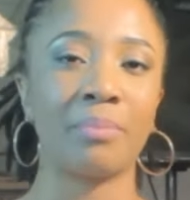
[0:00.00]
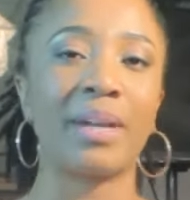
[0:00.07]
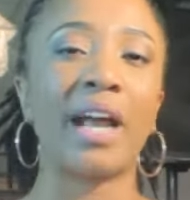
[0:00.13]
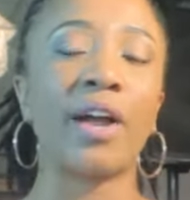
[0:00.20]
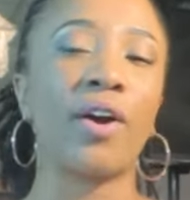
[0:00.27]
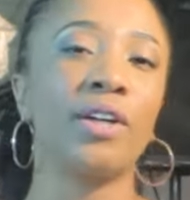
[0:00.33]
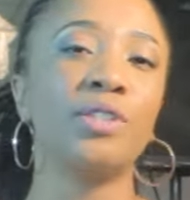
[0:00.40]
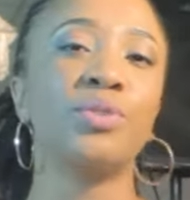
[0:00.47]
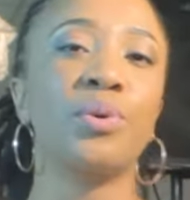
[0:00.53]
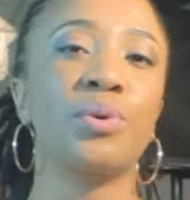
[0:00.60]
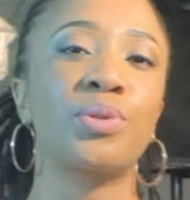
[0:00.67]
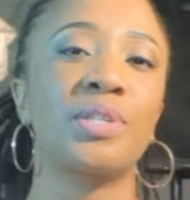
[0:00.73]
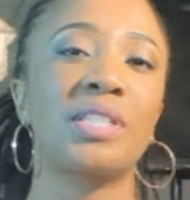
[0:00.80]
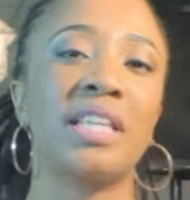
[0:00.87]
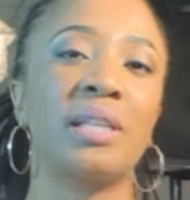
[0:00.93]
But I got to
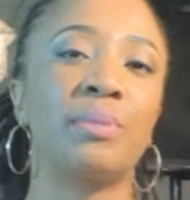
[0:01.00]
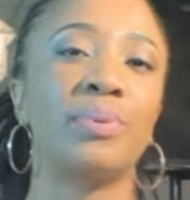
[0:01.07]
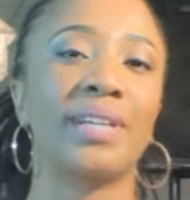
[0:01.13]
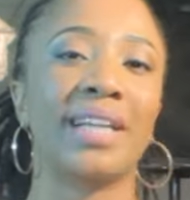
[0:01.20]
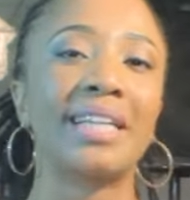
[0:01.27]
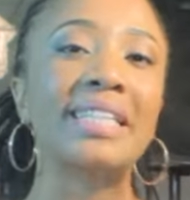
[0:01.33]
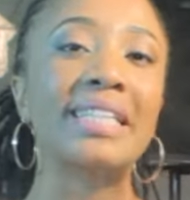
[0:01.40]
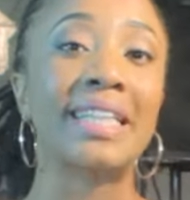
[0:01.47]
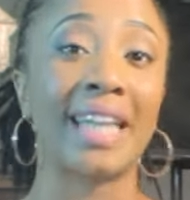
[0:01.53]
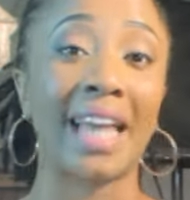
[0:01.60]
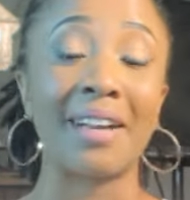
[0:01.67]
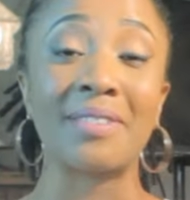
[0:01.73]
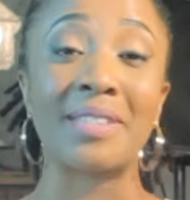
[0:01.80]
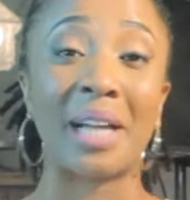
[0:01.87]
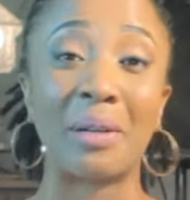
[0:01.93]
also see the production
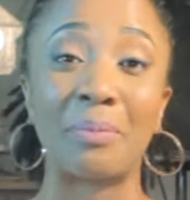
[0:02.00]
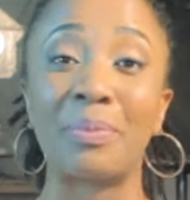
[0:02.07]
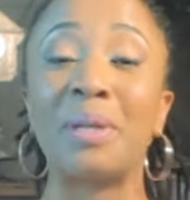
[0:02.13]
lifestyle.